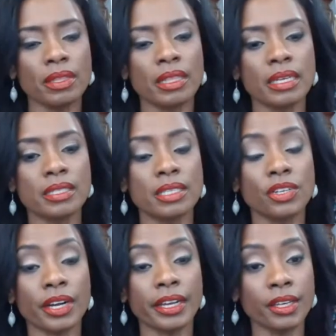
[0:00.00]
the things in
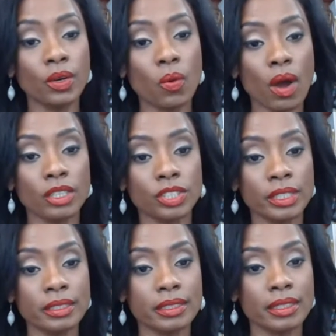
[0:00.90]
your hidden
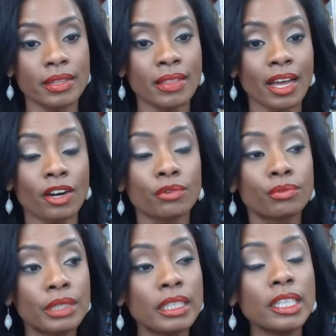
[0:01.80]
quadrant that are
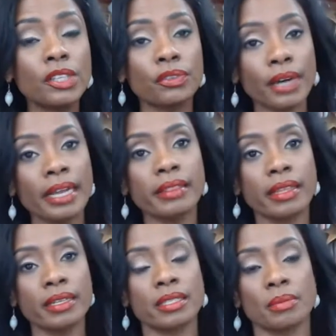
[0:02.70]
really great
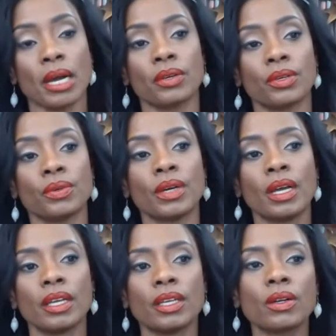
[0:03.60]
things about you,
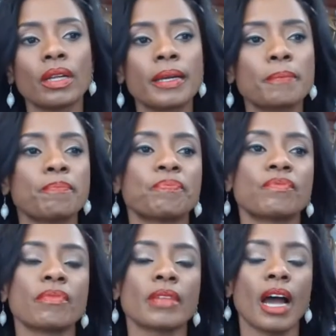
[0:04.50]
like
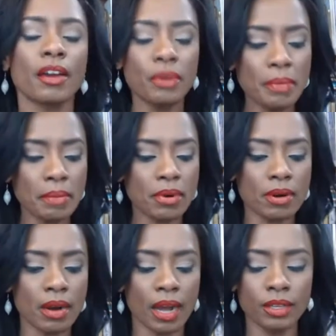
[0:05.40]
I
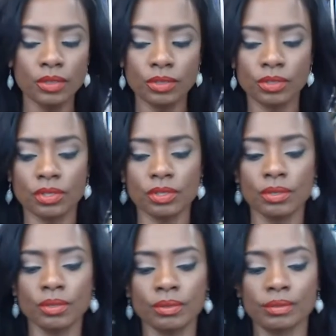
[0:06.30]
remember I
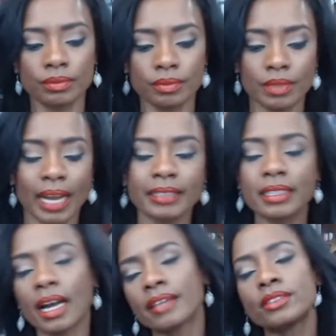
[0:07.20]
do
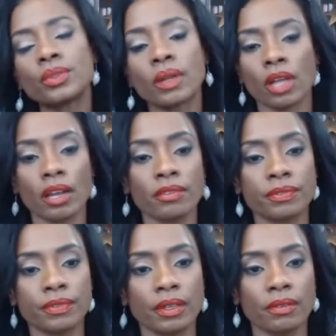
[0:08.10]
a lot of
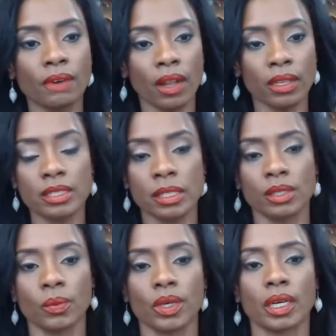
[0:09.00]

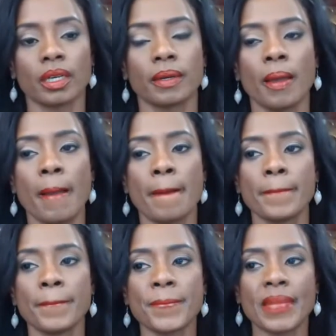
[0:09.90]
volunteer work.
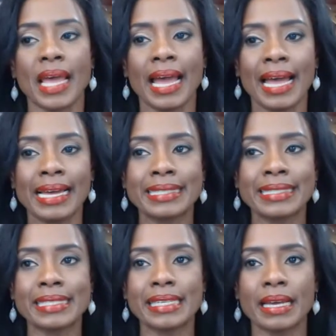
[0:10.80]

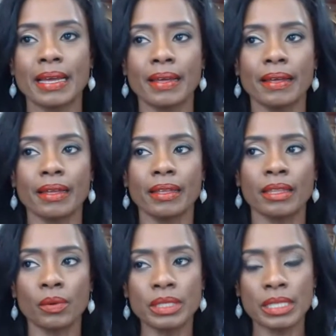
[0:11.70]
And
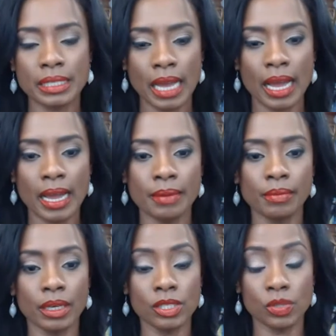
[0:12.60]
there was a
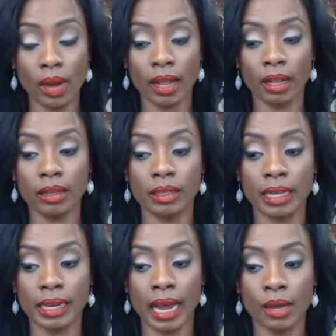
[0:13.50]
time as well
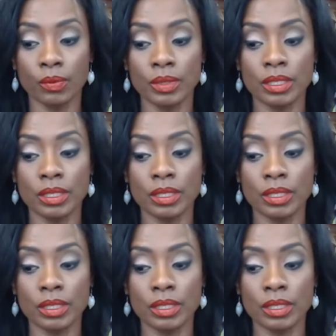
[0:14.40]
that I